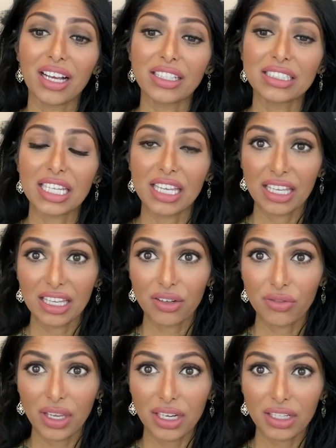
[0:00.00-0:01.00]
taking
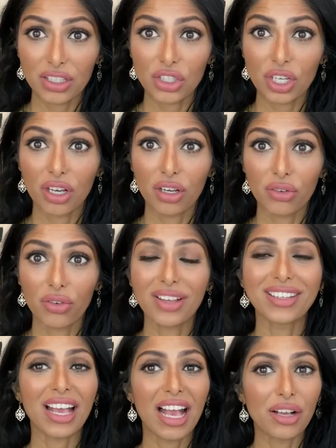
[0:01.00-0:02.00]
advantage of
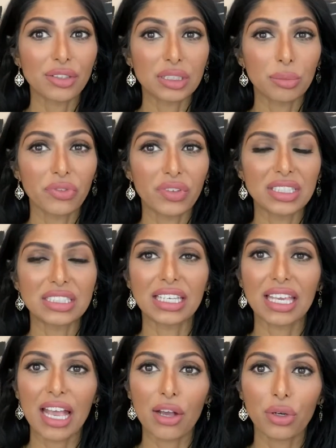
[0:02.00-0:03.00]
how some of these
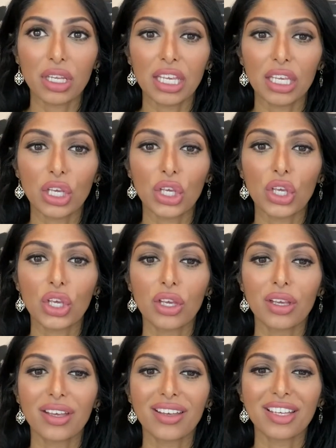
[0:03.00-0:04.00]
accounting
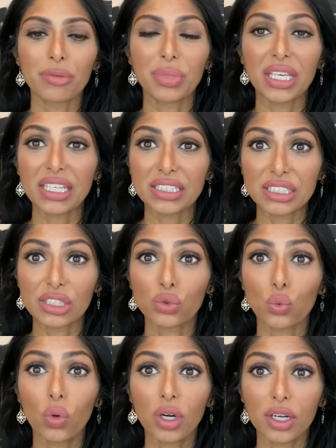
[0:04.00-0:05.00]
pieces
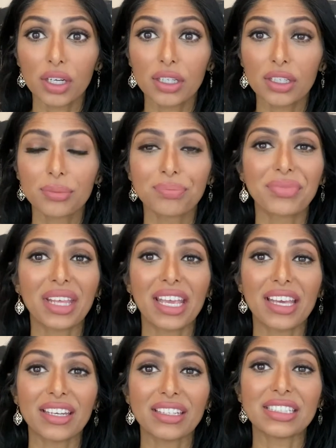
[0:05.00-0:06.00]
work
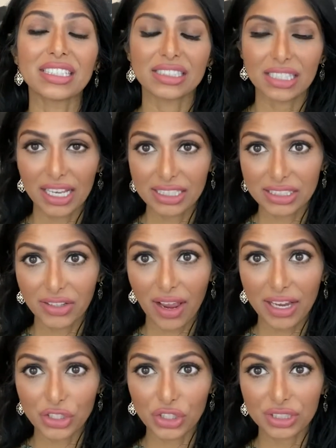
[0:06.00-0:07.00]
and disguise their
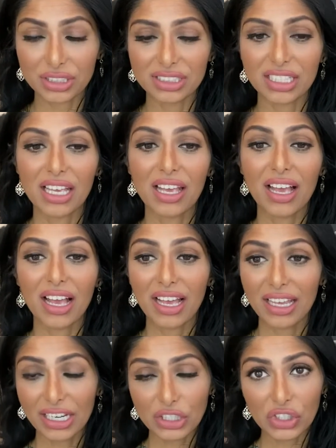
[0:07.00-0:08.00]
actions. I
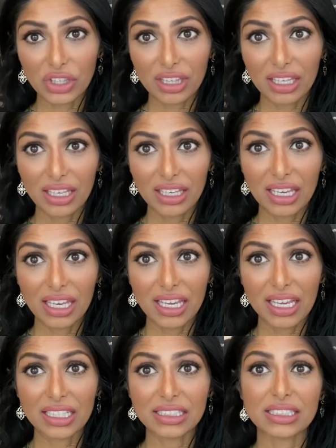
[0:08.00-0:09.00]
actually think
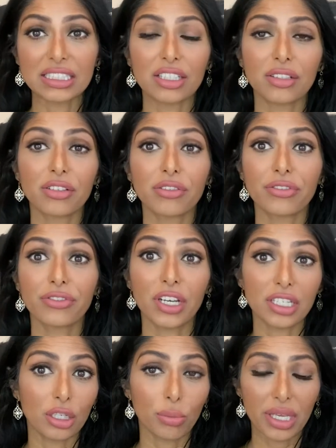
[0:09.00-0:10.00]
it's
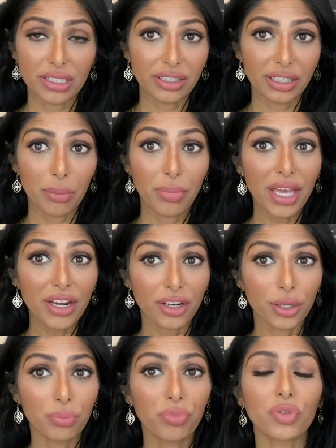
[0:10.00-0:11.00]
fundamentally
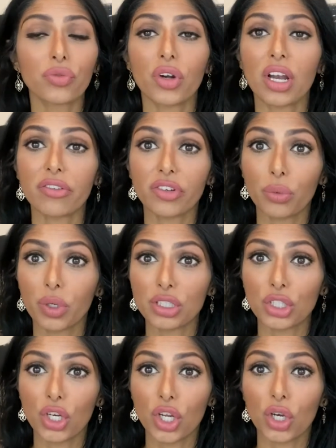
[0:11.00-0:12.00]
better for everyone
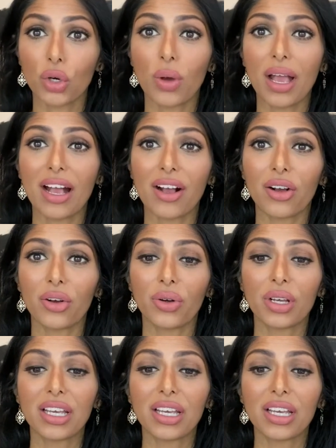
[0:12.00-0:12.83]
to know how